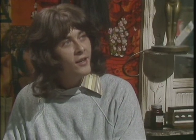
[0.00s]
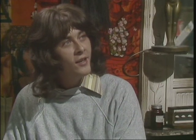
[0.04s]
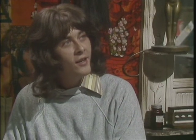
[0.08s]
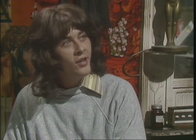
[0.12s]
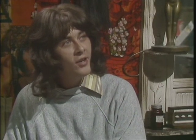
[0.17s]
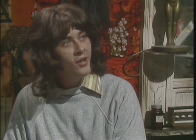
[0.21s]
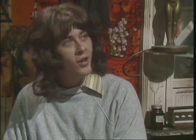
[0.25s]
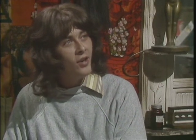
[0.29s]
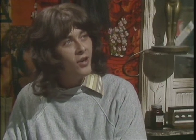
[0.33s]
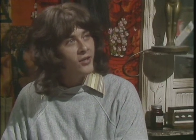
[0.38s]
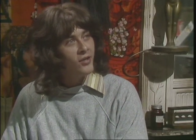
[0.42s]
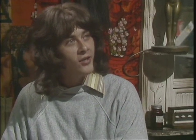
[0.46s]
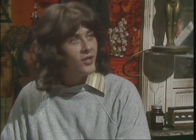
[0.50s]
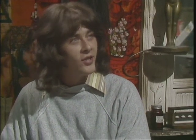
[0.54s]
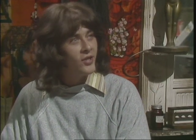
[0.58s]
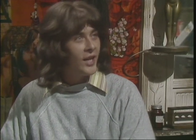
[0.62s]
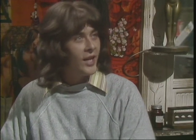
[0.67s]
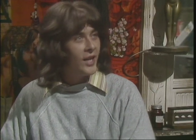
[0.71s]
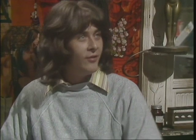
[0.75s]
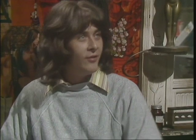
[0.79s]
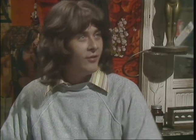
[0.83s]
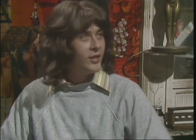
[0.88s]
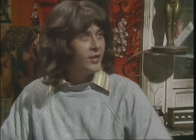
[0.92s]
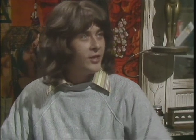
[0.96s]
You're not
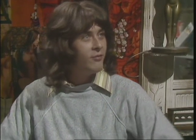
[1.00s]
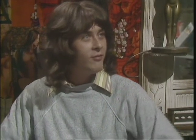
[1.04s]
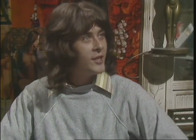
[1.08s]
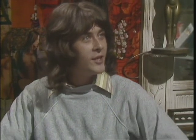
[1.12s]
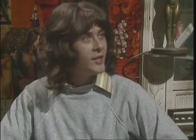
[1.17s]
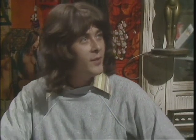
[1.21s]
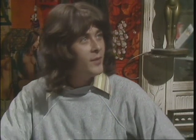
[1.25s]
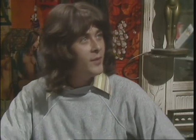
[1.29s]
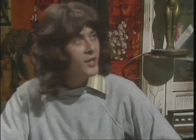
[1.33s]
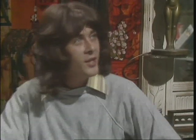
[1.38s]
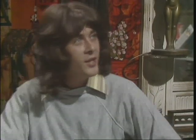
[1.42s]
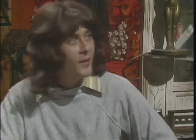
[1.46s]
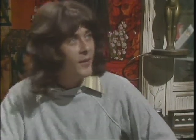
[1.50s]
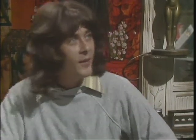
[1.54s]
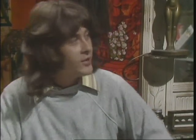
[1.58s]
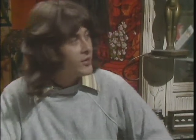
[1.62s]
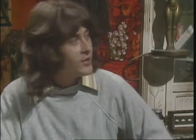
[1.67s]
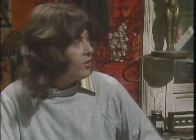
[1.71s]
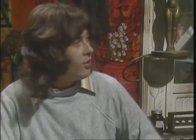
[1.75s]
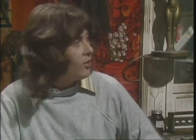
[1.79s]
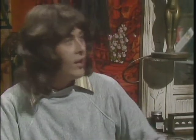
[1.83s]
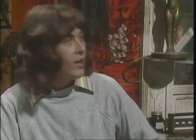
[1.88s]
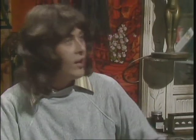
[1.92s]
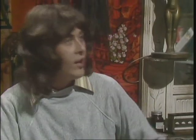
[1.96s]
generous, Rigsby. You
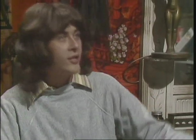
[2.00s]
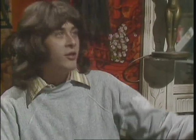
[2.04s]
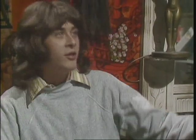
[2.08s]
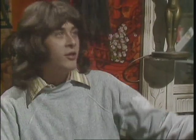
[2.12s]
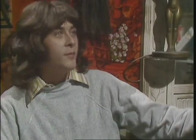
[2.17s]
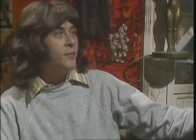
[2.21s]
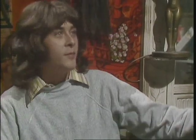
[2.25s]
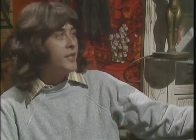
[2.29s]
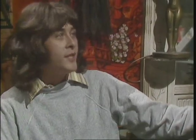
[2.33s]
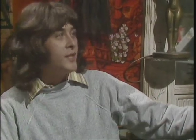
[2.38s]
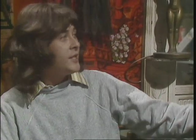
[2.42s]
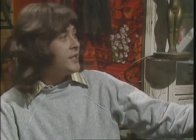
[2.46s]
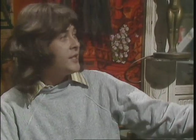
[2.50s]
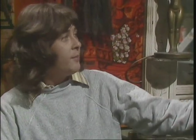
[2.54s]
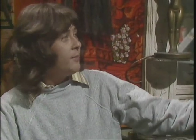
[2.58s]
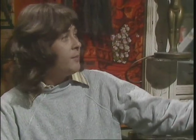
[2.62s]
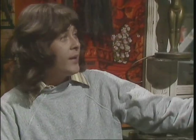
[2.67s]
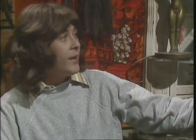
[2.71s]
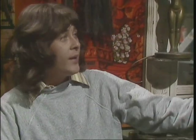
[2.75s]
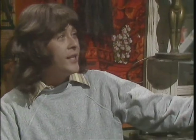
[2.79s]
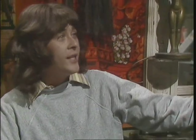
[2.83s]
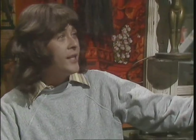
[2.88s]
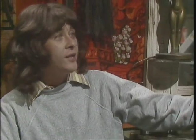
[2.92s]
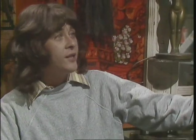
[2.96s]
spent all last Christmas eating
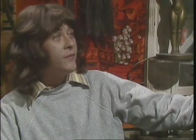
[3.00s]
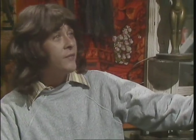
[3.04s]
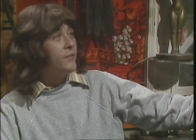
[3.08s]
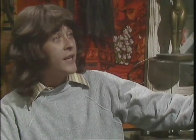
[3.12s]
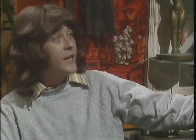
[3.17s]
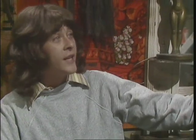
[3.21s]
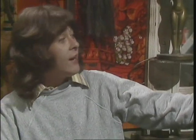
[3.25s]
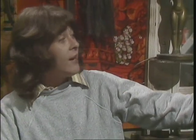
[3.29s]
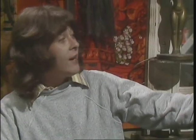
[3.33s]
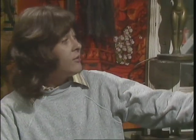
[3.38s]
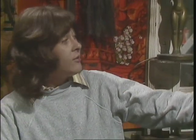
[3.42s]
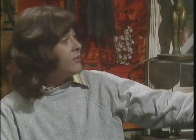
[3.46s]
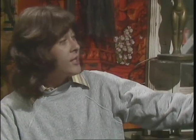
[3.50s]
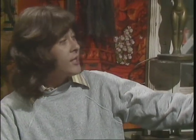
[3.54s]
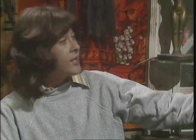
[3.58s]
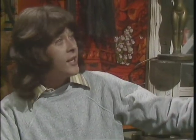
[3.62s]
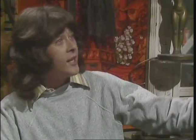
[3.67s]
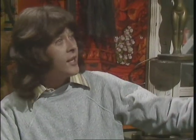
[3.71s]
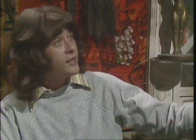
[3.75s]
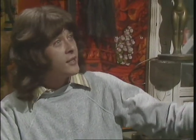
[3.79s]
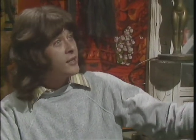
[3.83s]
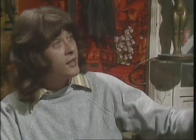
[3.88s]
pennies up for carol singers.